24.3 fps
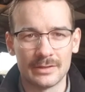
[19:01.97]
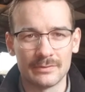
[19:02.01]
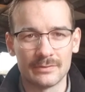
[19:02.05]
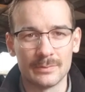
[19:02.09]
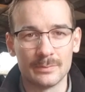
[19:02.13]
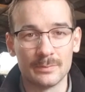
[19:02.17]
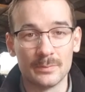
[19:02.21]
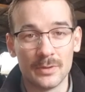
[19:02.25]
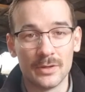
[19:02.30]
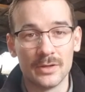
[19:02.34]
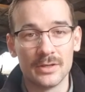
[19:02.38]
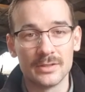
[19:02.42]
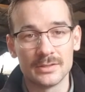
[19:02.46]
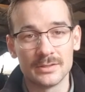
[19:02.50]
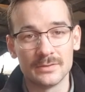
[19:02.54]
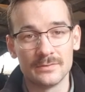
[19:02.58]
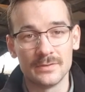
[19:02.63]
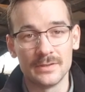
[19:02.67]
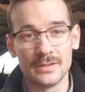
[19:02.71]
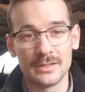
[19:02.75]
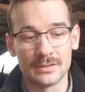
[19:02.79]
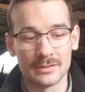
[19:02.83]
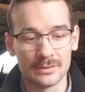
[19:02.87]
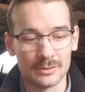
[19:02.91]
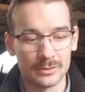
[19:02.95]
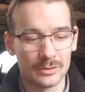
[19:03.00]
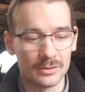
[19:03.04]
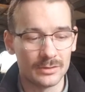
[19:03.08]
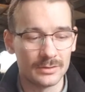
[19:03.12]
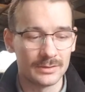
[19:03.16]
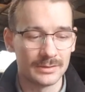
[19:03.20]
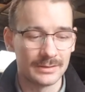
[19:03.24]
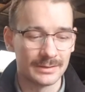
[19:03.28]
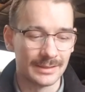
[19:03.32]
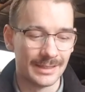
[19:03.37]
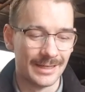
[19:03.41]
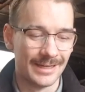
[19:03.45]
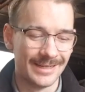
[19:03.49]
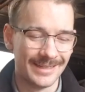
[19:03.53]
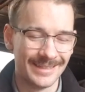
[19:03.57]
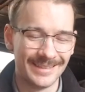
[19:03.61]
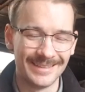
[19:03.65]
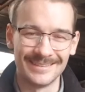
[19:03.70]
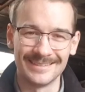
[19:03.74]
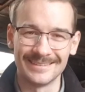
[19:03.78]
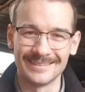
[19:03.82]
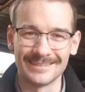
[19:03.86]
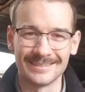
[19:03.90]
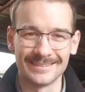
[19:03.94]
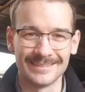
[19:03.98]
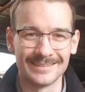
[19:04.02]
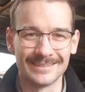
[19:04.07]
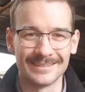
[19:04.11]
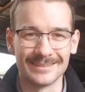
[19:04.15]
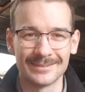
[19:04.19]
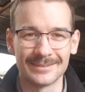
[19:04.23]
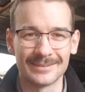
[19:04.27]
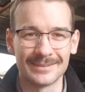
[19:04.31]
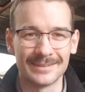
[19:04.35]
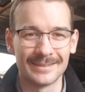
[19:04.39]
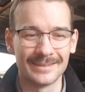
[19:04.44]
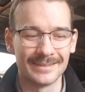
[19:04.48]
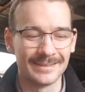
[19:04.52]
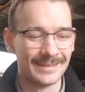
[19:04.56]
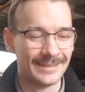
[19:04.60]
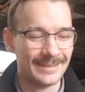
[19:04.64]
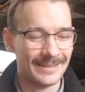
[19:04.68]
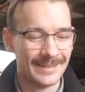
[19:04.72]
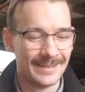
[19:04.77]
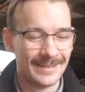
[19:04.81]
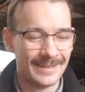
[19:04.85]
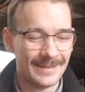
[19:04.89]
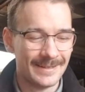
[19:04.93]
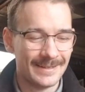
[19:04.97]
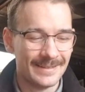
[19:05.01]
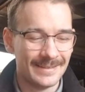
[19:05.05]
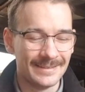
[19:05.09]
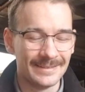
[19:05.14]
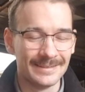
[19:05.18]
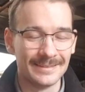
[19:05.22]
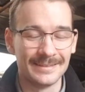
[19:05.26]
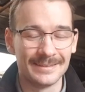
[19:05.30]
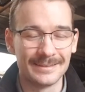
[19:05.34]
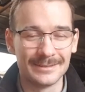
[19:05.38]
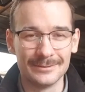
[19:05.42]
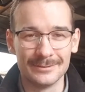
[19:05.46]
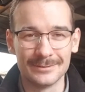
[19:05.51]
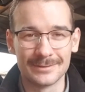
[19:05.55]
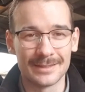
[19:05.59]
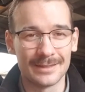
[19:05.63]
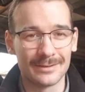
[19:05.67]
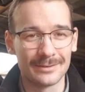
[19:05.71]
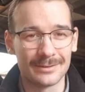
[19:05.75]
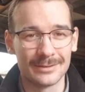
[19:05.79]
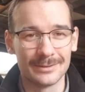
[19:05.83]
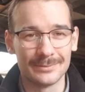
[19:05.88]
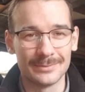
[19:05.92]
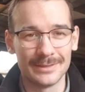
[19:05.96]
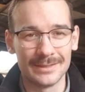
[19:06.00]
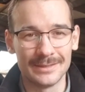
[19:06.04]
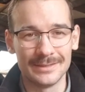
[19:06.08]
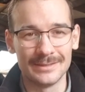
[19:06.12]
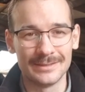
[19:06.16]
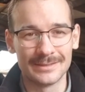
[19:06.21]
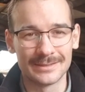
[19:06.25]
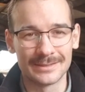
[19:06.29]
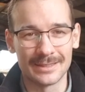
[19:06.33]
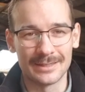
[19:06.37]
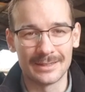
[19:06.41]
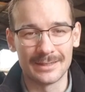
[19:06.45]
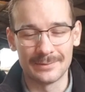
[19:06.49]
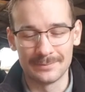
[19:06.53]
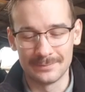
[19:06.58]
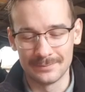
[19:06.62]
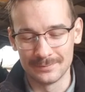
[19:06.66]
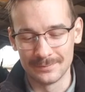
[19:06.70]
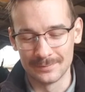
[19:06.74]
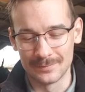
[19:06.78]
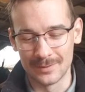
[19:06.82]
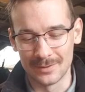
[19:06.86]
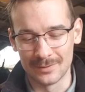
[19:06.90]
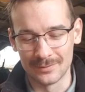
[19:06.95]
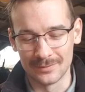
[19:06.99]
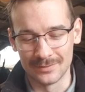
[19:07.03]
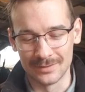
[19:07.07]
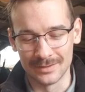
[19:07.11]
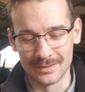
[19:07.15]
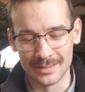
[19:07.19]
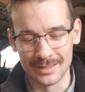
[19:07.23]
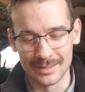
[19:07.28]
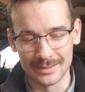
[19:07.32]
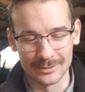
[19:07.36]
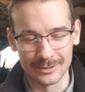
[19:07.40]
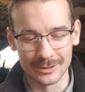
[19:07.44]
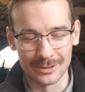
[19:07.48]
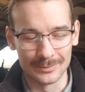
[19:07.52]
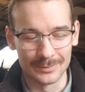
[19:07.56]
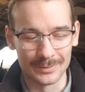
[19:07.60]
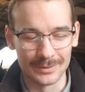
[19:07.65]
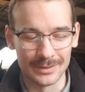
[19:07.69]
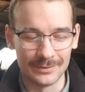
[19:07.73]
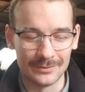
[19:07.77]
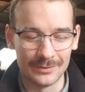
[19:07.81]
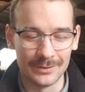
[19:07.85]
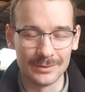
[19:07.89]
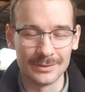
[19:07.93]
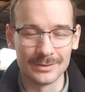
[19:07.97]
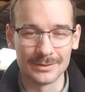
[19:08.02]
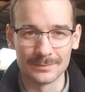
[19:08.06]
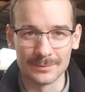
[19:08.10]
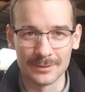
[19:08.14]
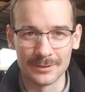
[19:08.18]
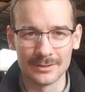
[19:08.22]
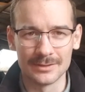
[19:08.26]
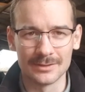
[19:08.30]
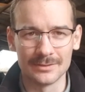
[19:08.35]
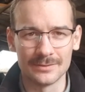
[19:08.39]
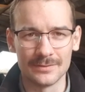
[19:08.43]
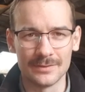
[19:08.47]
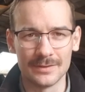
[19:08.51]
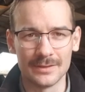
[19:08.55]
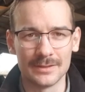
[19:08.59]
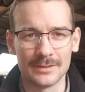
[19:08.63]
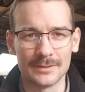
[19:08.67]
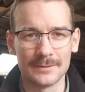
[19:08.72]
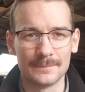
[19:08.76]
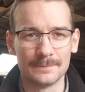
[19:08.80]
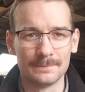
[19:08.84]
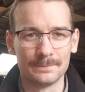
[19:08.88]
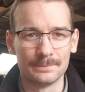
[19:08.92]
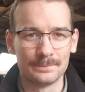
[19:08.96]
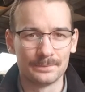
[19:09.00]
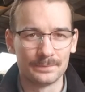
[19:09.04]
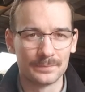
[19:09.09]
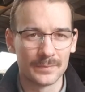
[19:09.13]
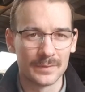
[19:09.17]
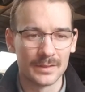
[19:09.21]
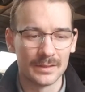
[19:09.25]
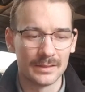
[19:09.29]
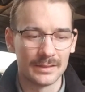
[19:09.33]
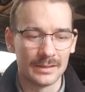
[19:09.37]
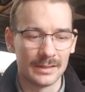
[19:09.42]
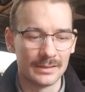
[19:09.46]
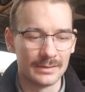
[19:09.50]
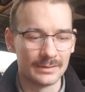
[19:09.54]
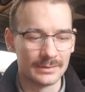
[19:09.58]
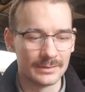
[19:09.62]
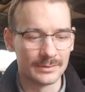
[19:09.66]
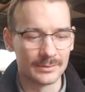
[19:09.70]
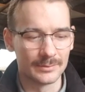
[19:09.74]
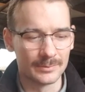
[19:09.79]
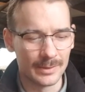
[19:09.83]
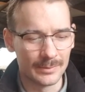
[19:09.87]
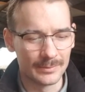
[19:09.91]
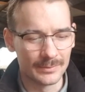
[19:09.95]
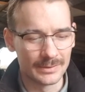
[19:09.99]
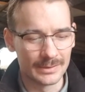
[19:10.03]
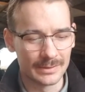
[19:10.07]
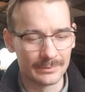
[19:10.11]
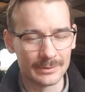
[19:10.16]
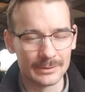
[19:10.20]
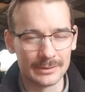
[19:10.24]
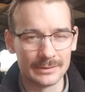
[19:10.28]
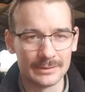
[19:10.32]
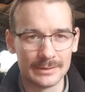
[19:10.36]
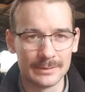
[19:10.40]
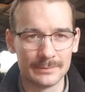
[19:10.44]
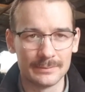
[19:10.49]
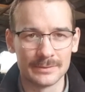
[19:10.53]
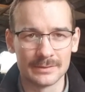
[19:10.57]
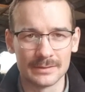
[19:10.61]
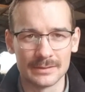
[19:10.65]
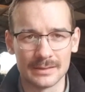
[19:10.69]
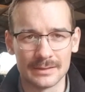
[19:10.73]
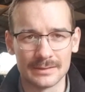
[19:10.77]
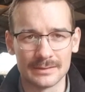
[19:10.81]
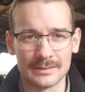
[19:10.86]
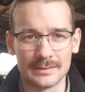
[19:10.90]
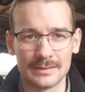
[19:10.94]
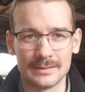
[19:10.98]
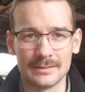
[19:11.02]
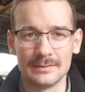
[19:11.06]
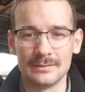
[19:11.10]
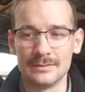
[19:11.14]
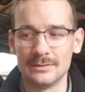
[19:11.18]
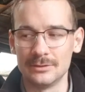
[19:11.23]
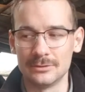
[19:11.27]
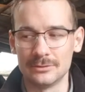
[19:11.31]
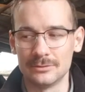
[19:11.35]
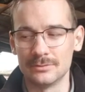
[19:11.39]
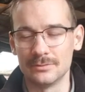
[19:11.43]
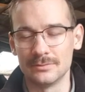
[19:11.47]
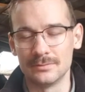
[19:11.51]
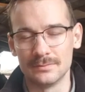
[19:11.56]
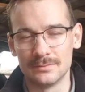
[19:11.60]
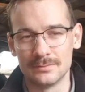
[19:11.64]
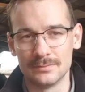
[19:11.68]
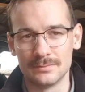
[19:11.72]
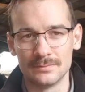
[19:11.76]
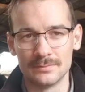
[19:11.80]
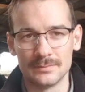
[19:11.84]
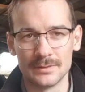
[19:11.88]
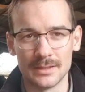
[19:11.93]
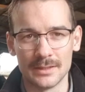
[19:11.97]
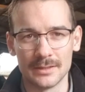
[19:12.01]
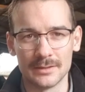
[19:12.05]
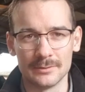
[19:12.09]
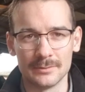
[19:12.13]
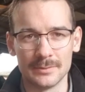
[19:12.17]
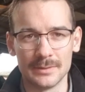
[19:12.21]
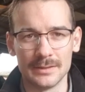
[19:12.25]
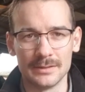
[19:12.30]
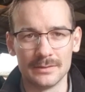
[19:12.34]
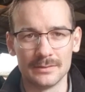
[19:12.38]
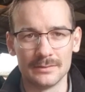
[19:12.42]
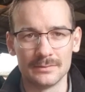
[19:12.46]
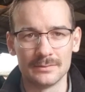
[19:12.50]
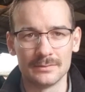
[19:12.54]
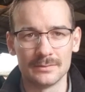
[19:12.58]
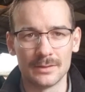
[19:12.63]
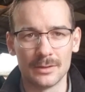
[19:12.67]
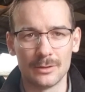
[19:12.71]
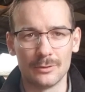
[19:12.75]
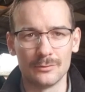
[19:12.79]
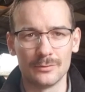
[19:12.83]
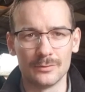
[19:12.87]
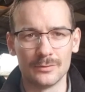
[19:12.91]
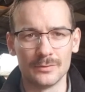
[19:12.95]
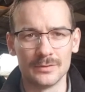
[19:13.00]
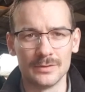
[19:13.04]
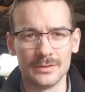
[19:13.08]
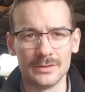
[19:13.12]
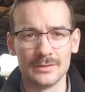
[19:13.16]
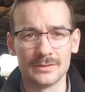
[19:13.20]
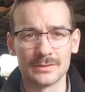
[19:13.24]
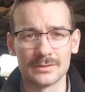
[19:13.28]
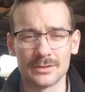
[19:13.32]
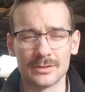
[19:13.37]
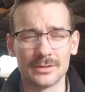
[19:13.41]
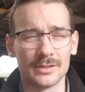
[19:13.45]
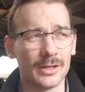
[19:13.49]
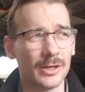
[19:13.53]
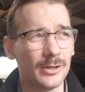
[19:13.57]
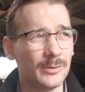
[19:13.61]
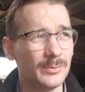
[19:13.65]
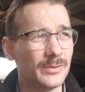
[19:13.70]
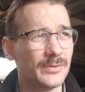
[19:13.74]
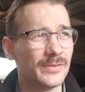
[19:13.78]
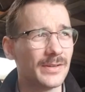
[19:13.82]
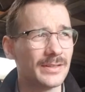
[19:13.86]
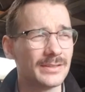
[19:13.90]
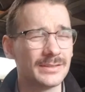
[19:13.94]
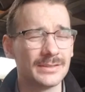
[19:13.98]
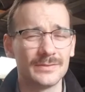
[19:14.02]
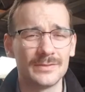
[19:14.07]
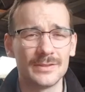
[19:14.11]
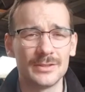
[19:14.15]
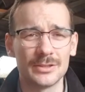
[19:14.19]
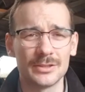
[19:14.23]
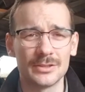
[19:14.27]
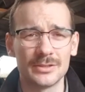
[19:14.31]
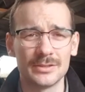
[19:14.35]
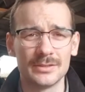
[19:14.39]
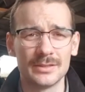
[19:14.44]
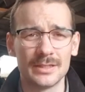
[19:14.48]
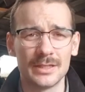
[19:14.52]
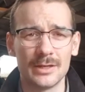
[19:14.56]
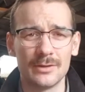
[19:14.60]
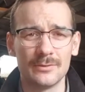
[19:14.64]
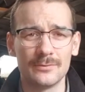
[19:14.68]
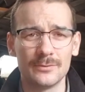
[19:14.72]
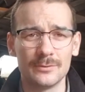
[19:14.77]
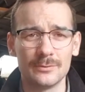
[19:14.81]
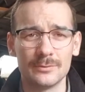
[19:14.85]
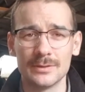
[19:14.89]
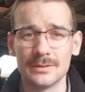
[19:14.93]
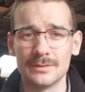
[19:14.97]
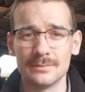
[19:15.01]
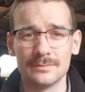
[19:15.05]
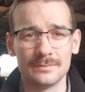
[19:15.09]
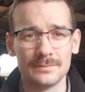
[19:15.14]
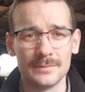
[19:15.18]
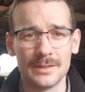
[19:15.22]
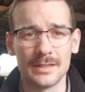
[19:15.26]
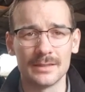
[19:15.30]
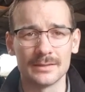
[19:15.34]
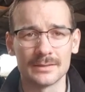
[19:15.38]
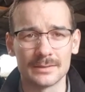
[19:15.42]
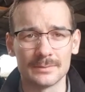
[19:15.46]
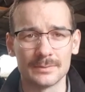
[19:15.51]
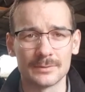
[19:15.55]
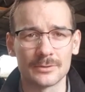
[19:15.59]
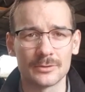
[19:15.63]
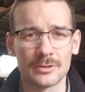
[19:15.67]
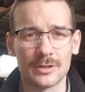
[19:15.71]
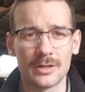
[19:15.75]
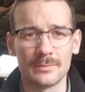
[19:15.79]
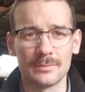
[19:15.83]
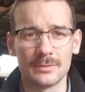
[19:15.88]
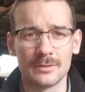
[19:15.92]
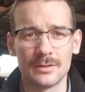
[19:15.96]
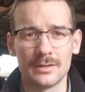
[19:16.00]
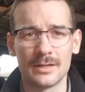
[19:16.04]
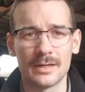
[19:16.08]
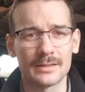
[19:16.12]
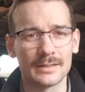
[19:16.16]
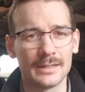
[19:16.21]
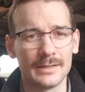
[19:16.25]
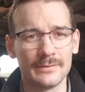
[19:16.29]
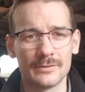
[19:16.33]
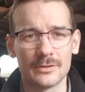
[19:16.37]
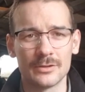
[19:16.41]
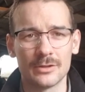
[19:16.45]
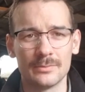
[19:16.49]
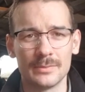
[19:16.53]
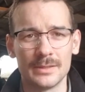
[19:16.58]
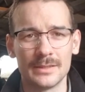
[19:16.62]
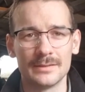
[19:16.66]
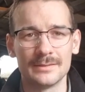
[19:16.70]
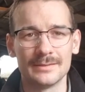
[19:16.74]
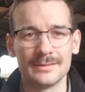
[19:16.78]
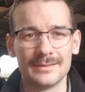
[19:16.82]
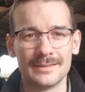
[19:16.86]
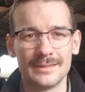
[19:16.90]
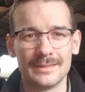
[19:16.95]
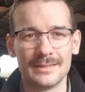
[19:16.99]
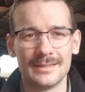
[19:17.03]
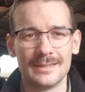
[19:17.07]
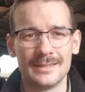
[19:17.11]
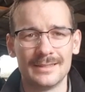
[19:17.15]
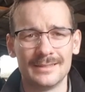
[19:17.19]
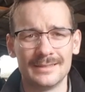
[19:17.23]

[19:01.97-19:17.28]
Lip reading: You're gonna have to persevere a lot. So it's not gonna, your skills aren't gonna be sharp off the get-go. But if you just persevere and just remember some of the tips that I said, it'll be helpful for you. So I hope you found this video helpful, and yeah, subscribe, like, leave a comment,